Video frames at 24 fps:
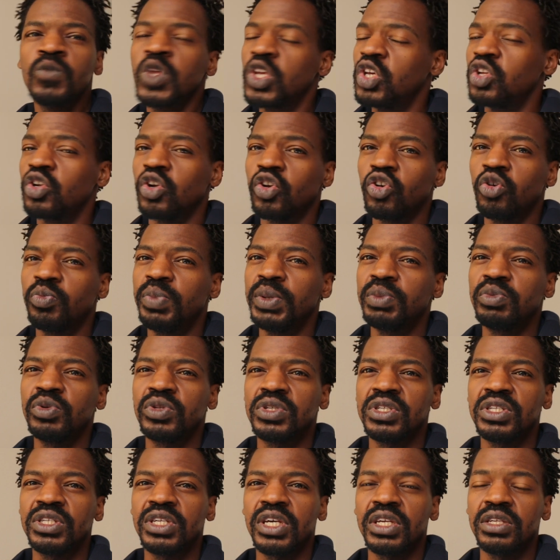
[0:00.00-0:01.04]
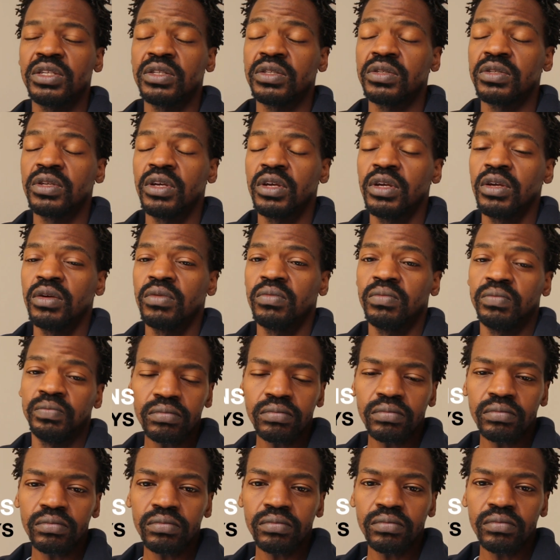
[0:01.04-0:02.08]
you don't know people's intentions.
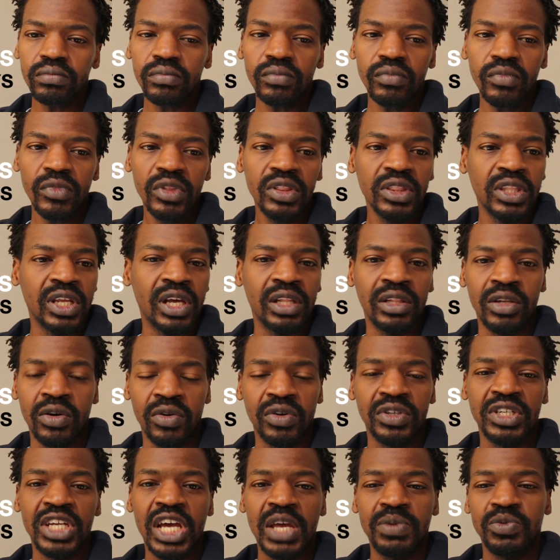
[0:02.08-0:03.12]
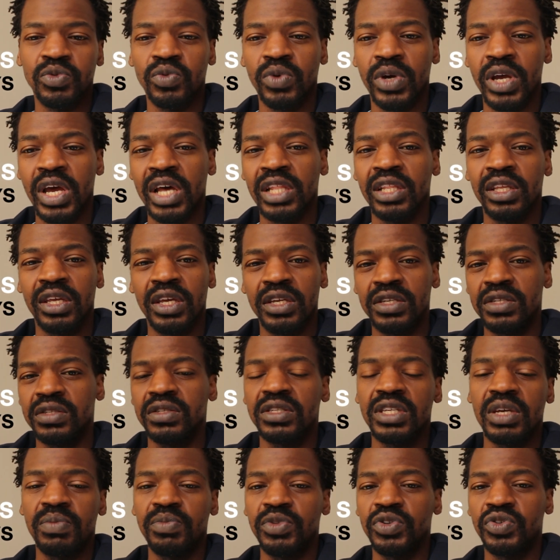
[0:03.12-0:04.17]
There are a lot of times where
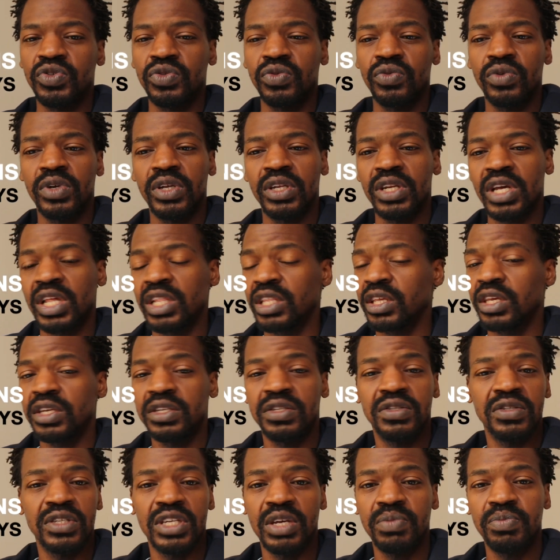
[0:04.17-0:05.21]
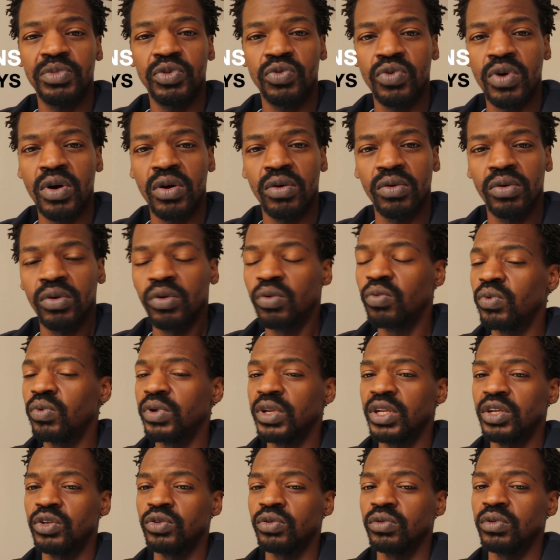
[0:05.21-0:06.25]
allegations can be true and allegations can be wrong. We
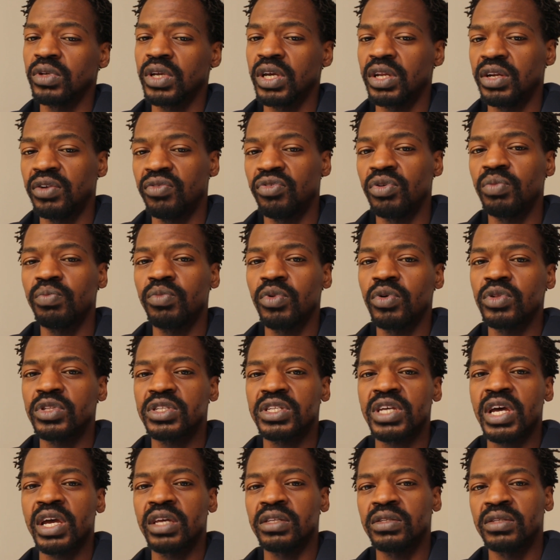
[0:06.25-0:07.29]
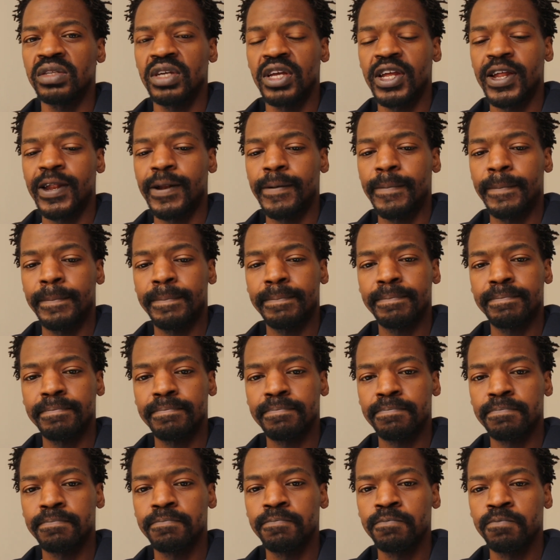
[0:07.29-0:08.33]
need to look at it from both sides
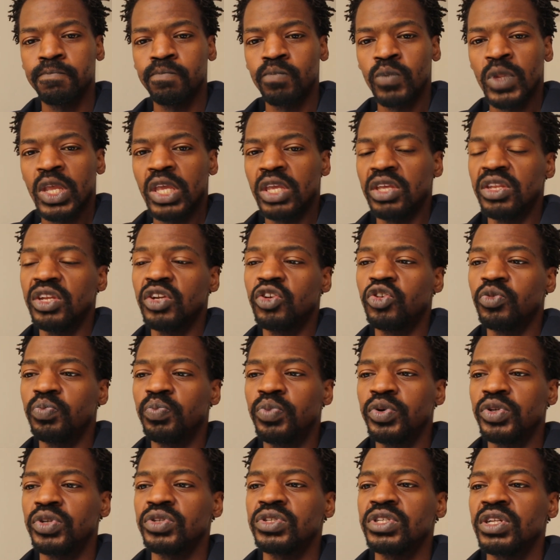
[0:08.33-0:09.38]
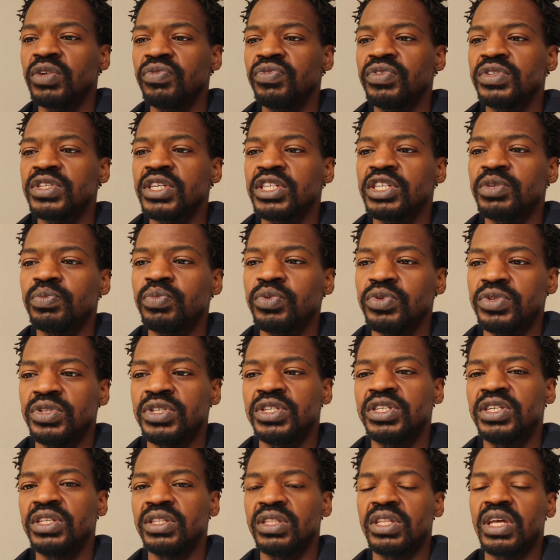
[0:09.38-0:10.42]
you need to put yourself in such a
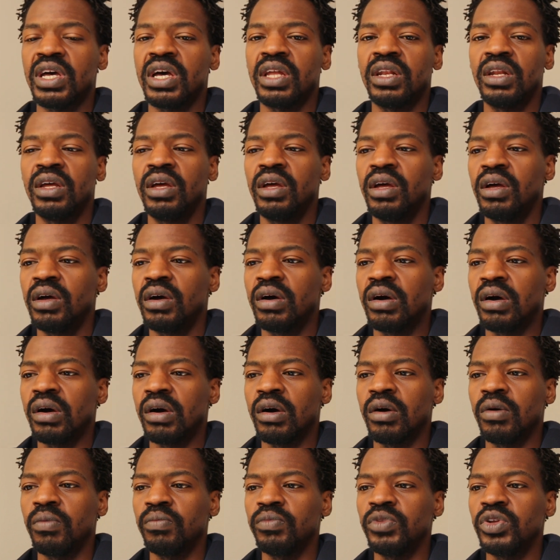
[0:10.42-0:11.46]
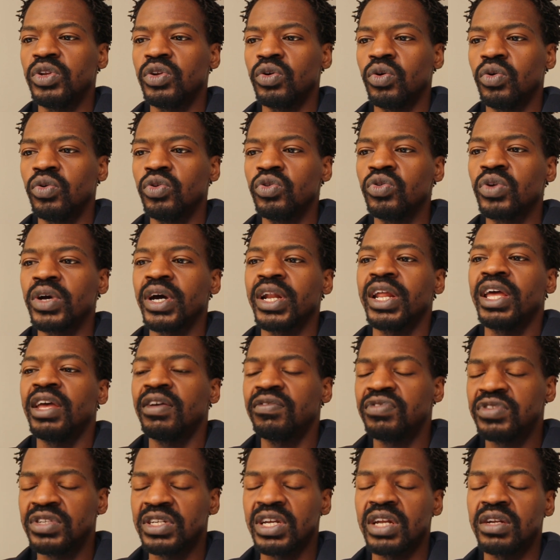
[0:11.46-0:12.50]
position that um, you know you gotta
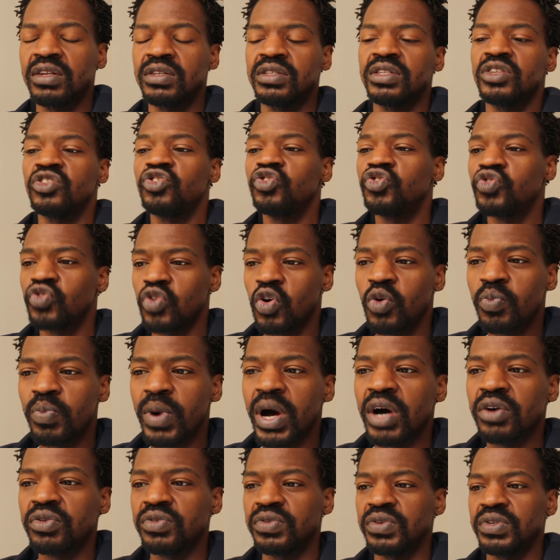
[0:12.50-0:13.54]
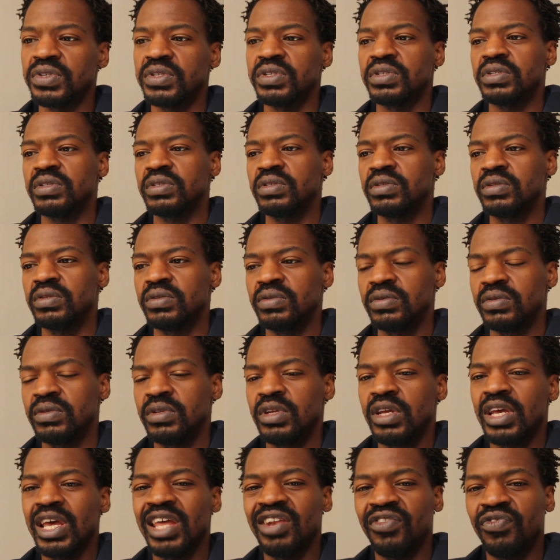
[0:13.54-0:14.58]
have standards and draw boundaries
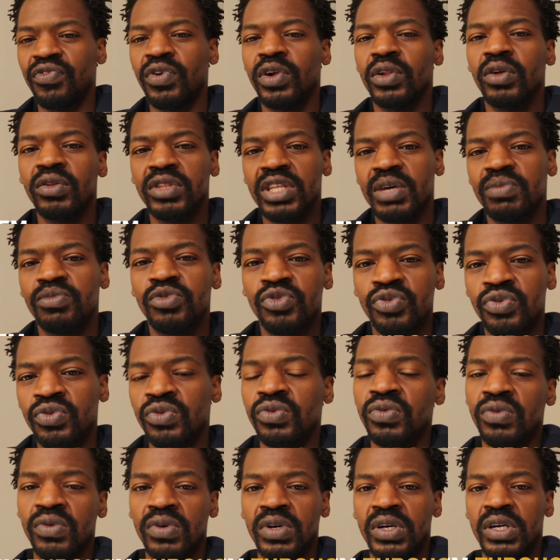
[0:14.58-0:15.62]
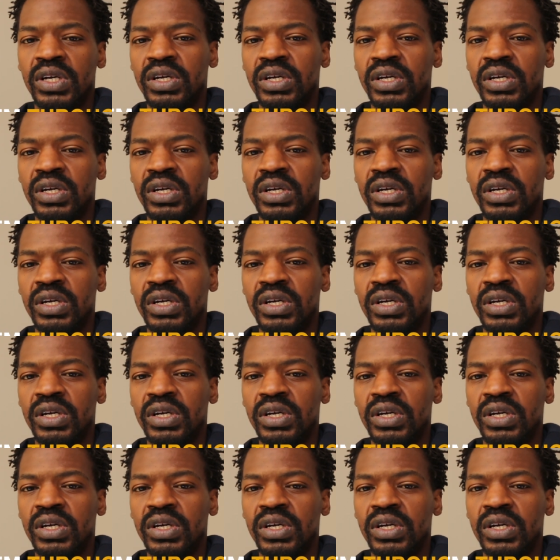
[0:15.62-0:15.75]
and follow them through